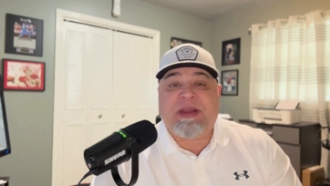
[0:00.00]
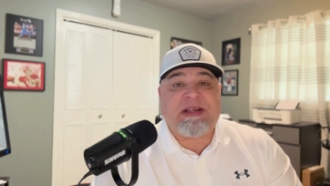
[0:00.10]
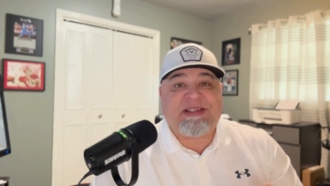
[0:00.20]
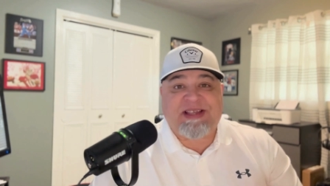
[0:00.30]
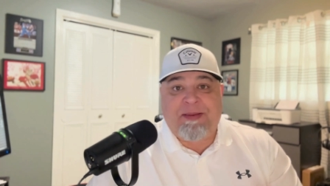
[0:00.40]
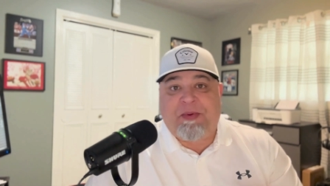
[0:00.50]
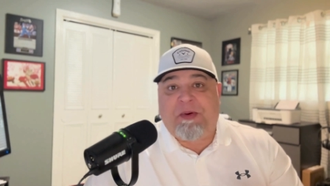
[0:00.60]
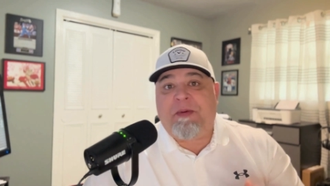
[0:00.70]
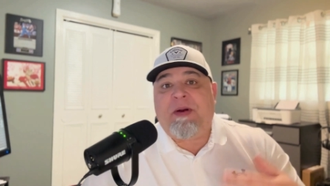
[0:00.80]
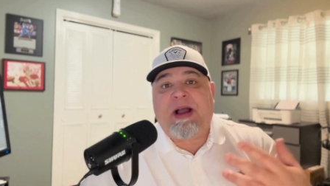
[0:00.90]

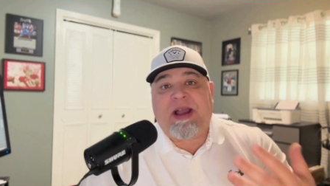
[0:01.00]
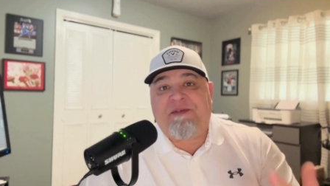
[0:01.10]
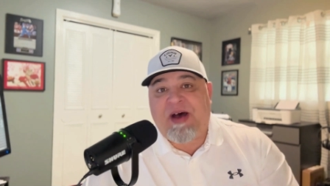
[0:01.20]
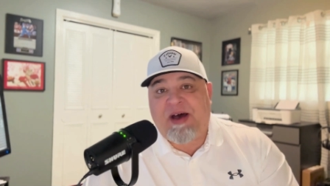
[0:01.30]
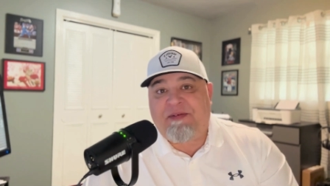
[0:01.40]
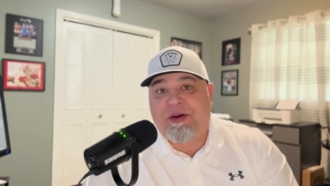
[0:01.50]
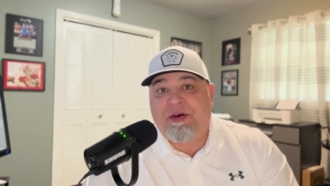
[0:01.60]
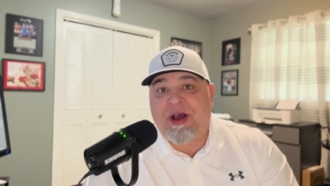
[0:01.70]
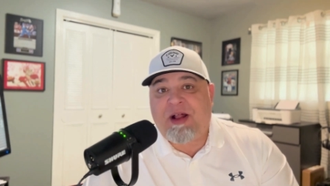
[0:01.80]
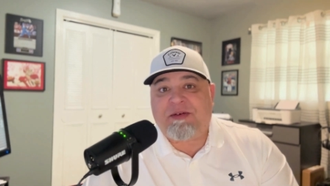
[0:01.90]
Example, I got
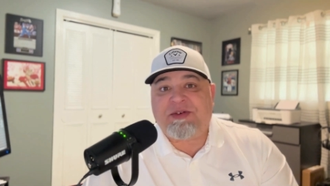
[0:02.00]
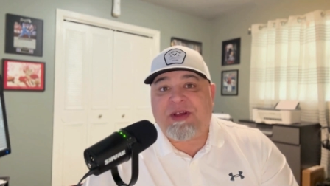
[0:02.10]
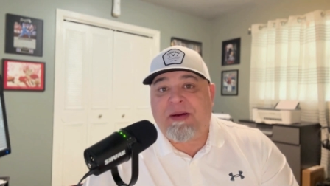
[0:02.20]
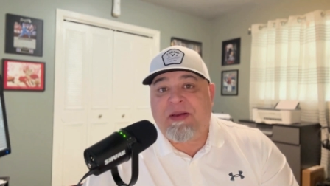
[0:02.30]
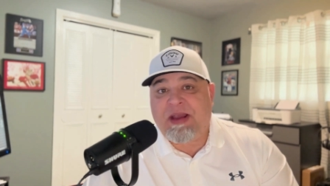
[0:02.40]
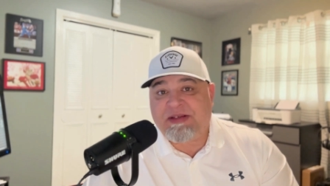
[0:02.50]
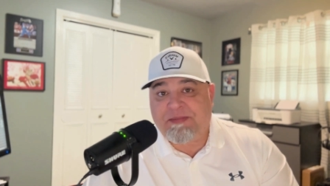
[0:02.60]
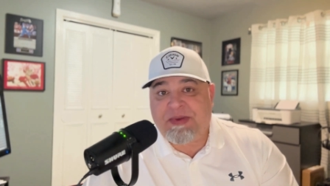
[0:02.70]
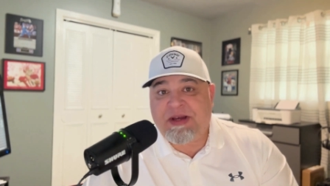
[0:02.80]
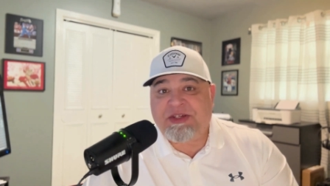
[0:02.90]
$500 as a
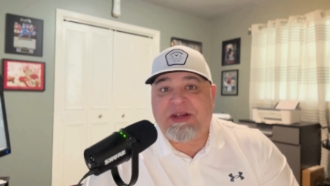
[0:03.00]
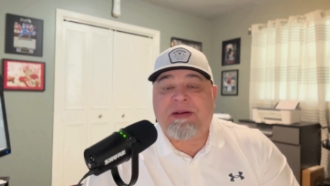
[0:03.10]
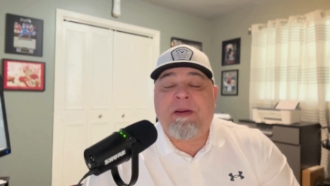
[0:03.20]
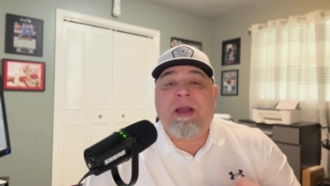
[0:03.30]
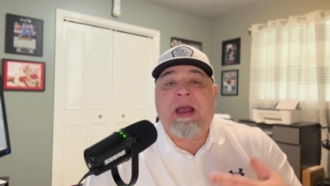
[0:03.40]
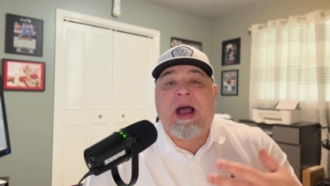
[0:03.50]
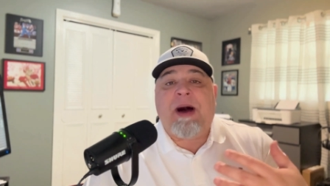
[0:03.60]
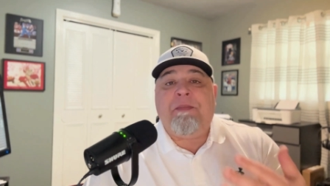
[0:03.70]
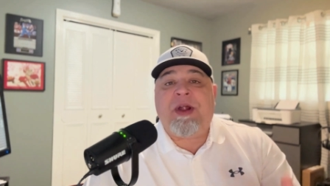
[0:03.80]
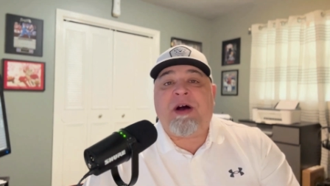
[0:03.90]
budget.
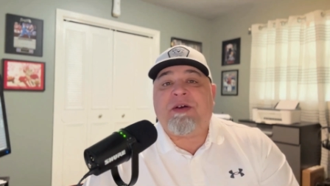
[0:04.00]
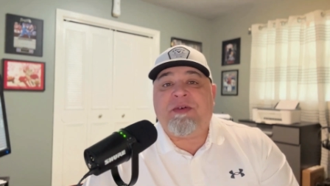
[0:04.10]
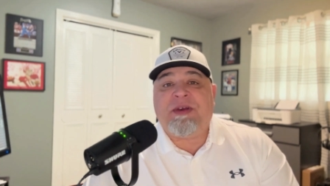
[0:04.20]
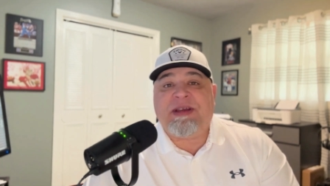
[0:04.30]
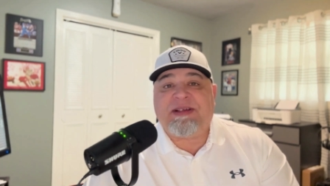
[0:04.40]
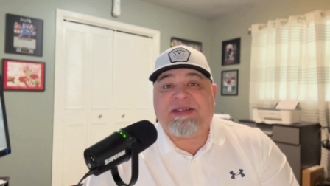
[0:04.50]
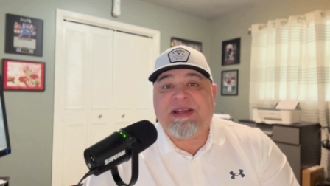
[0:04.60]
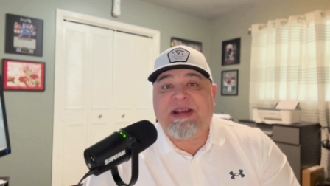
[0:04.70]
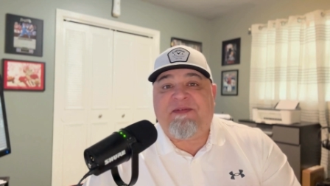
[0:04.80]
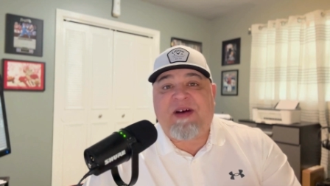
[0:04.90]
I'm not going to
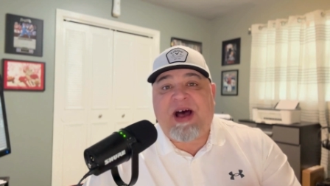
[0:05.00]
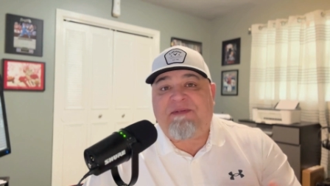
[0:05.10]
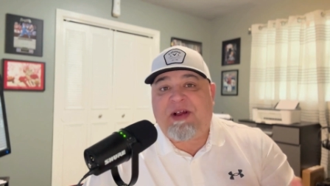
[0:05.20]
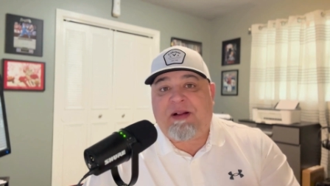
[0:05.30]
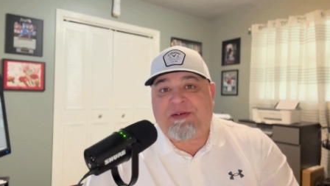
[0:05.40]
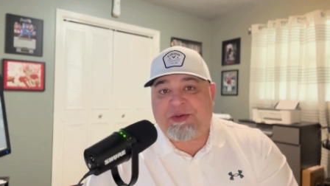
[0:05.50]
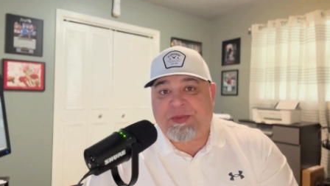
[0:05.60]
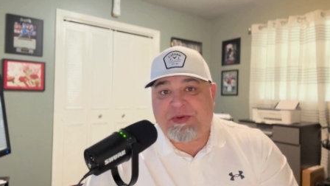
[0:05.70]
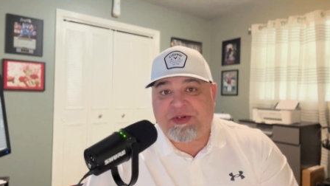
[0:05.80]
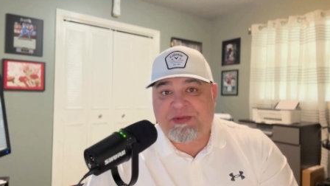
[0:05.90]
exceed $5
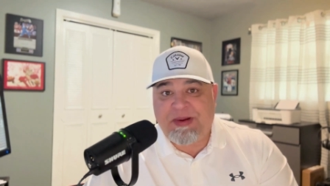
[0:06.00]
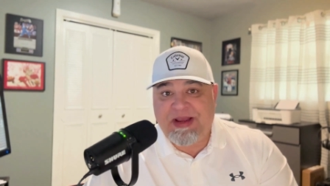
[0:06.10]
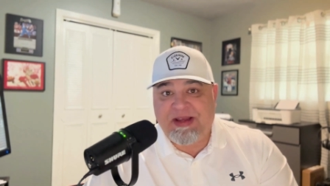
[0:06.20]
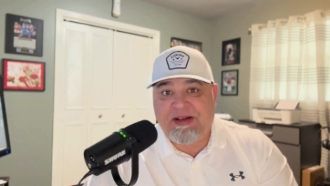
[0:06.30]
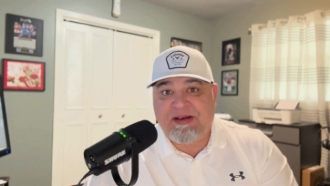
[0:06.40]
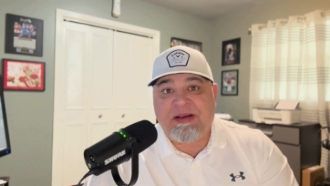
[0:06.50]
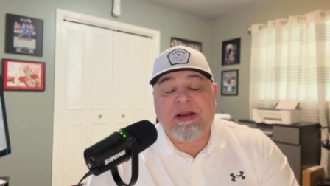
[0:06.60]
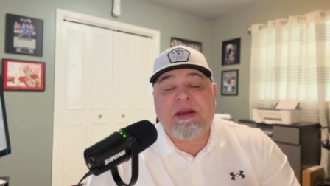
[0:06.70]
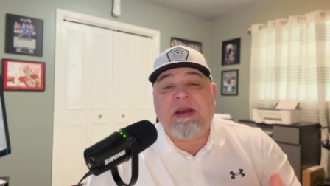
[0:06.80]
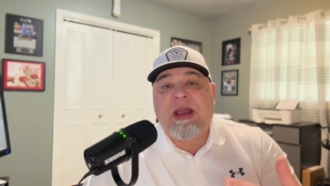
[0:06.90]
per spin
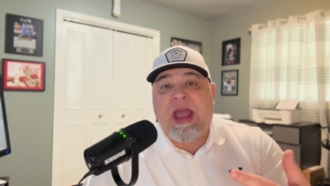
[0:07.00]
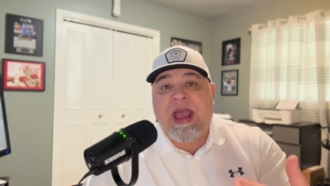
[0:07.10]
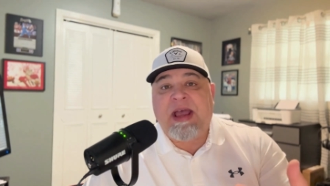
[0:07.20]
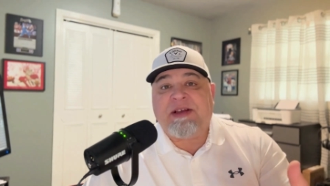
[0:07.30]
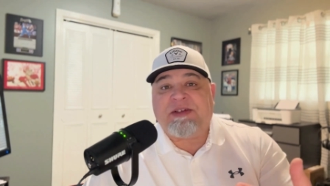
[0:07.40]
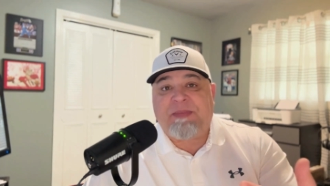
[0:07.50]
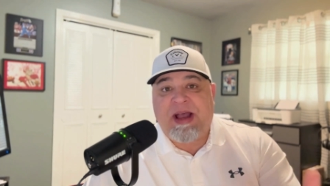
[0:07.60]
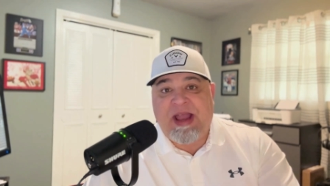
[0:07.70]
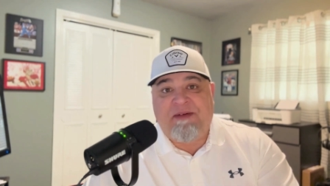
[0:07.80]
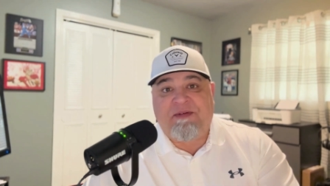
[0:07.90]
as my
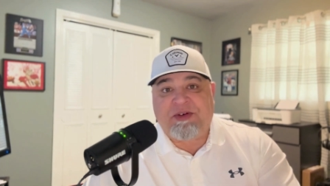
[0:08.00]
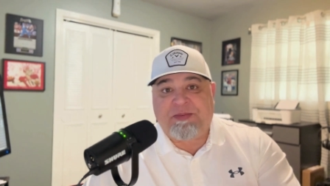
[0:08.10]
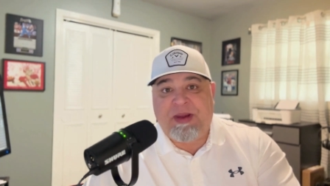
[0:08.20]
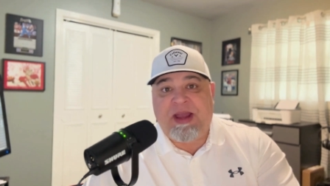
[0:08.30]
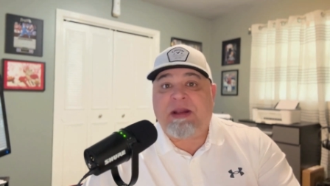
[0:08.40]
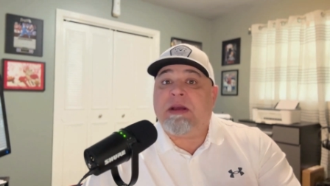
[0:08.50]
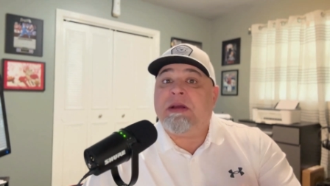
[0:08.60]
average bet.